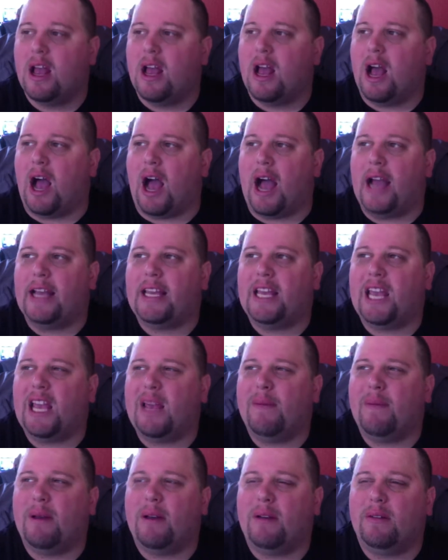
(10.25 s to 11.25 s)
I
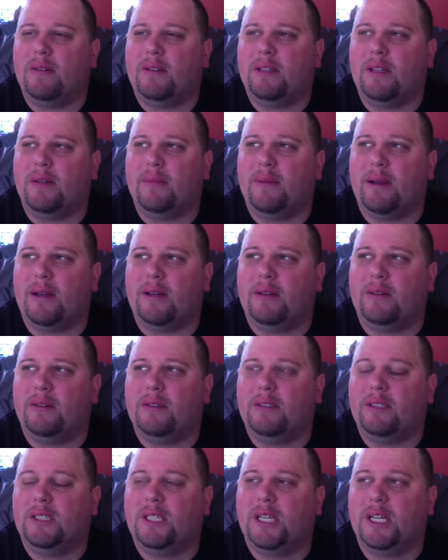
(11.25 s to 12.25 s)
came out
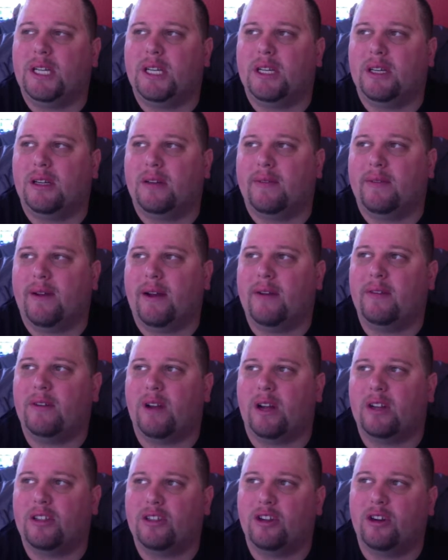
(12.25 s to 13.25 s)
about around
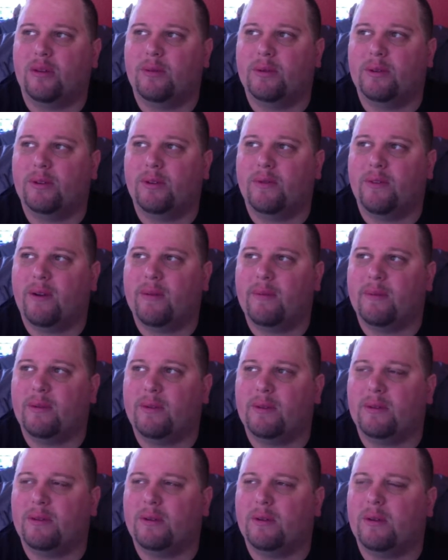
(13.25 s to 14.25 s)
October,
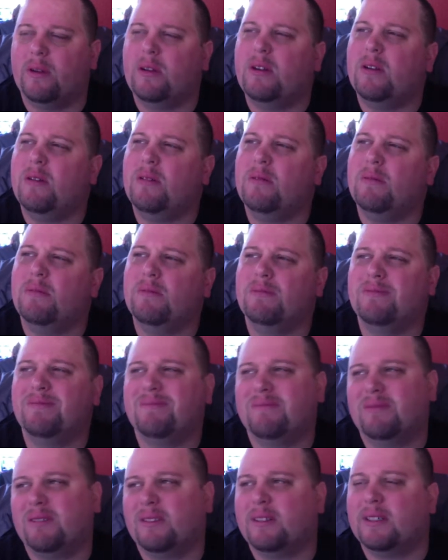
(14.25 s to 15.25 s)
November. Oh no,
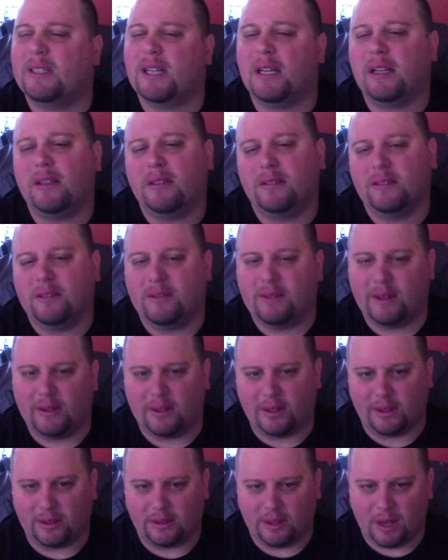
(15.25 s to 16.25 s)
all right, yeah, it's around
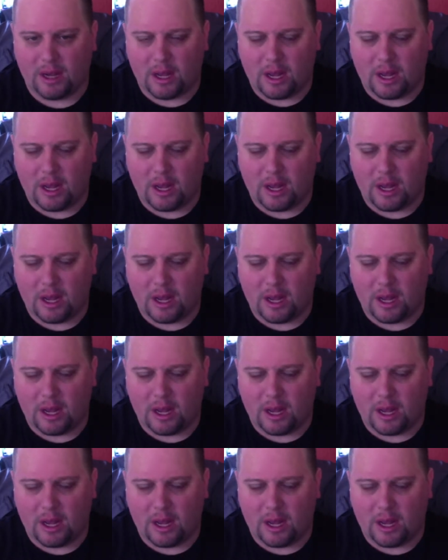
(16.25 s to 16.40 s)
there.